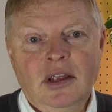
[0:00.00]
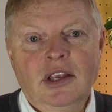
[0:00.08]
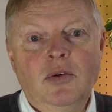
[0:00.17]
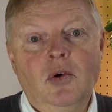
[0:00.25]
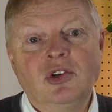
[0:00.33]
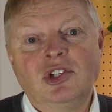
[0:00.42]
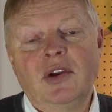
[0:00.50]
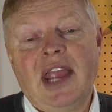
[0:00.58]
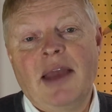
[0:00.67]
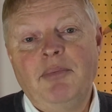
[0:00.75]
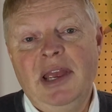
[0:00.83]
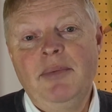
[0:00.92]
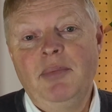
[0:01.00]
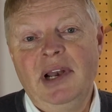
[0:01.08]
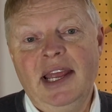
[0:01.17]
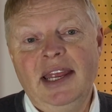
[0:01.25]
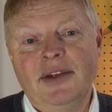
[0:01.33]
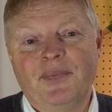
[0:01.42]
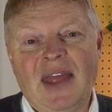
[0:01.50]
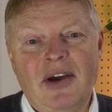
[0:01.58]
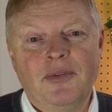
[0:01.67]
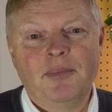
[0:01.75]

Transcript: You also get pimpling. Now,